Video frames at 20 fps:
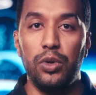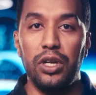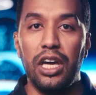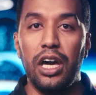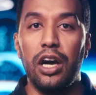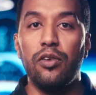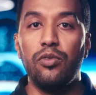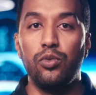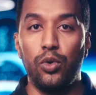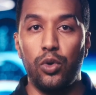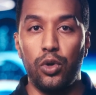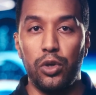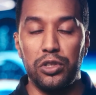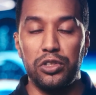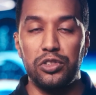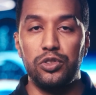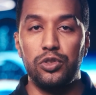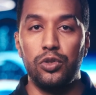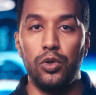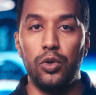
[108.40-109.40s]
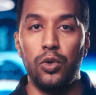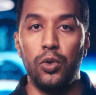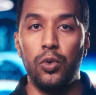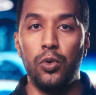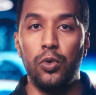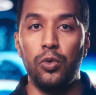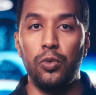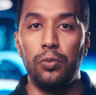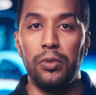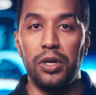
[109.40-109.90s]
We have worked
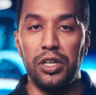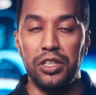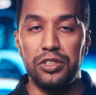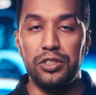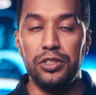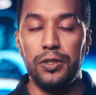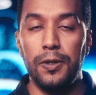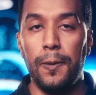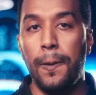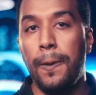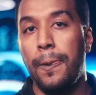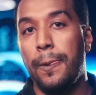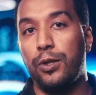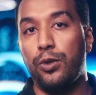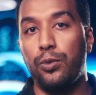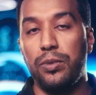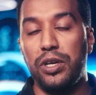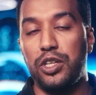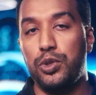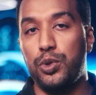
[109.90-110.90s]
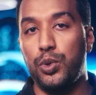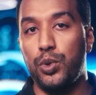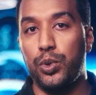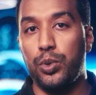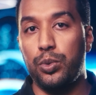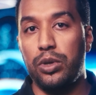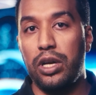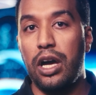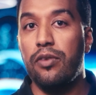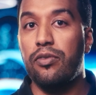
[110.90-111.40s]
so much to make
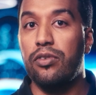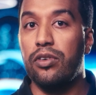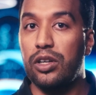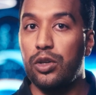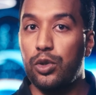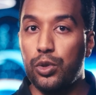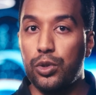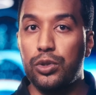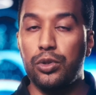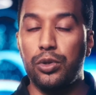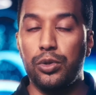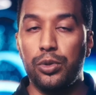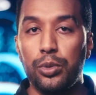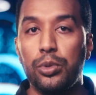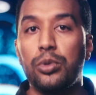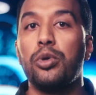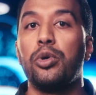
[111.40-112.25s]
sure we have a good crew